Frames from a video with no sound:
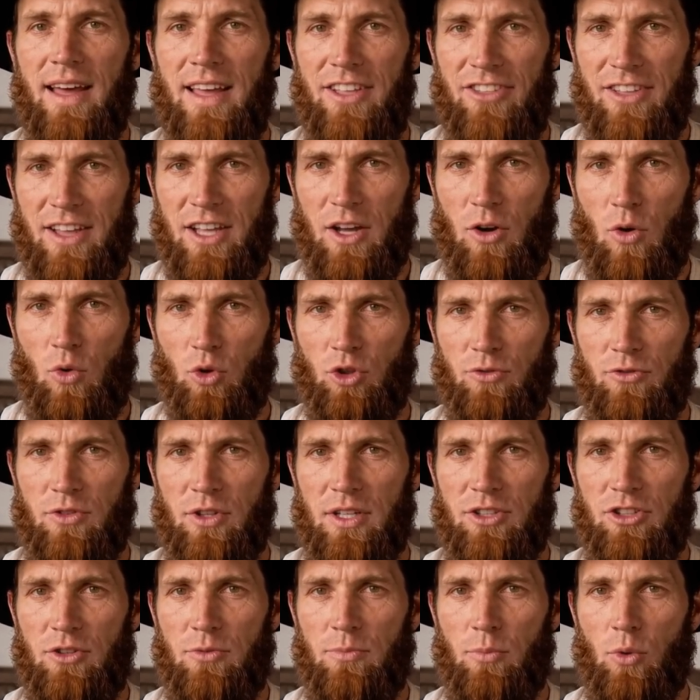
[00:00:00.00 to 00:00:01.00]
is the
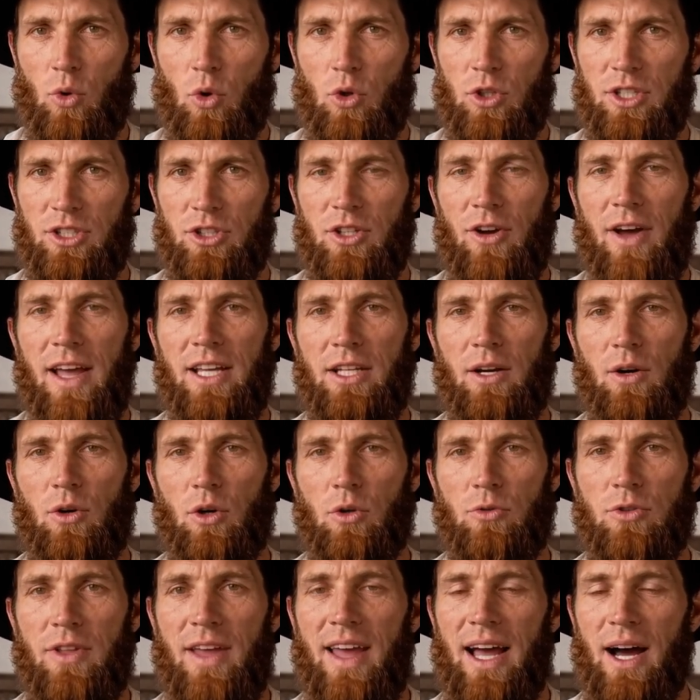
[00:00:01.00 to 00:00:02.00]
equivalent of pouring cleaner
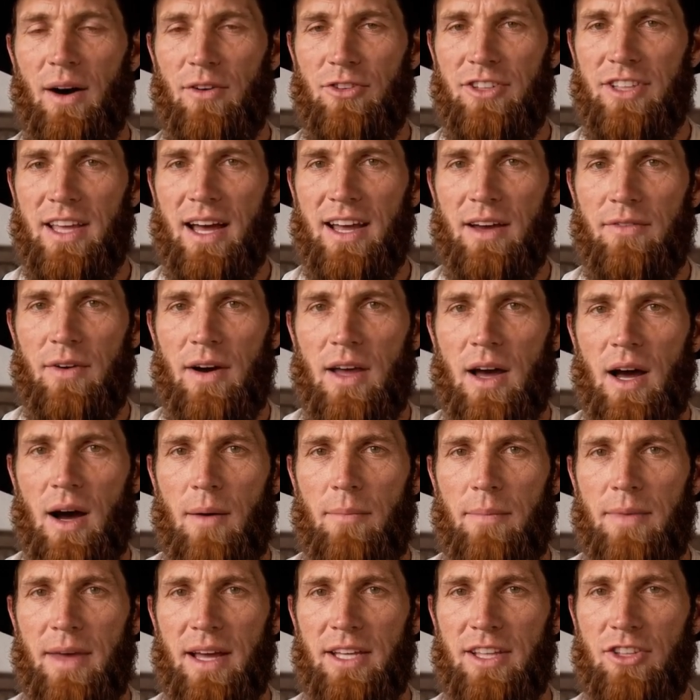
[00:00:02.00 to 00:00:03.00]
over the outside of a
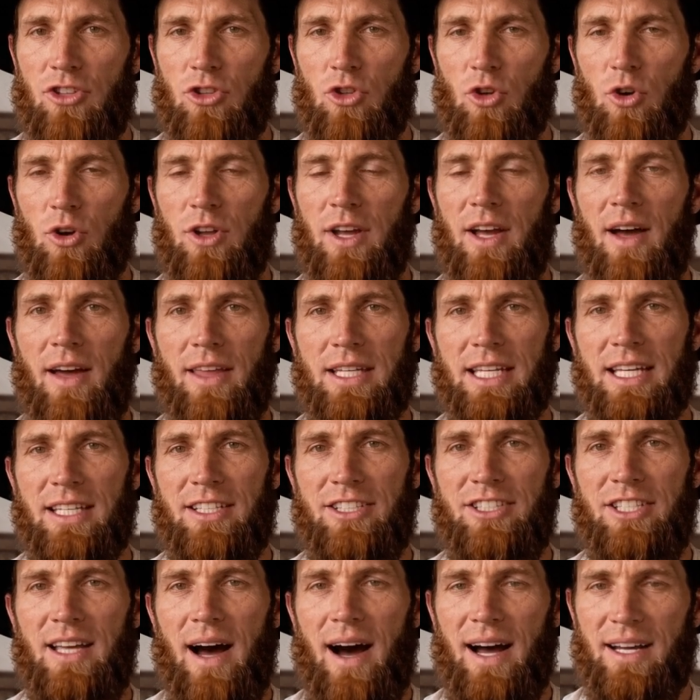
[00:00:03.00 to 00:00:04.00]
cup that is dirty on the
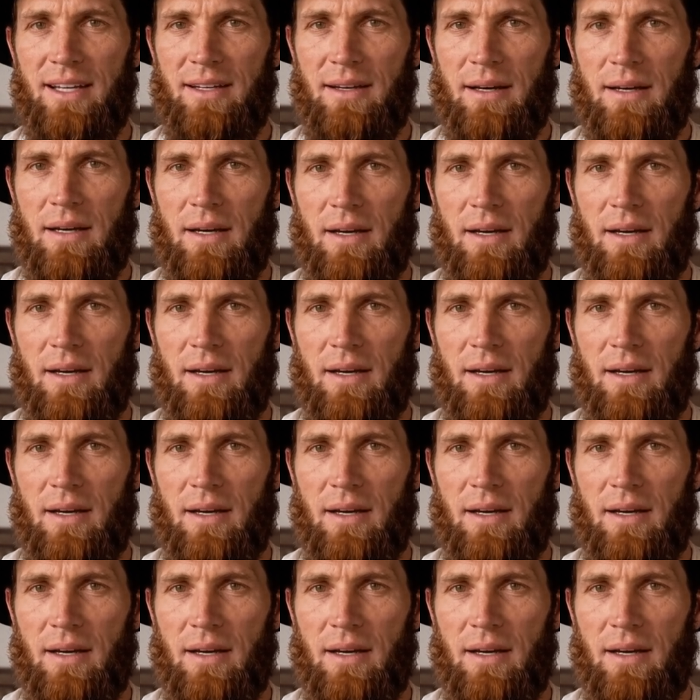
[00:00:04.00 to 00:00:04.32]
inside.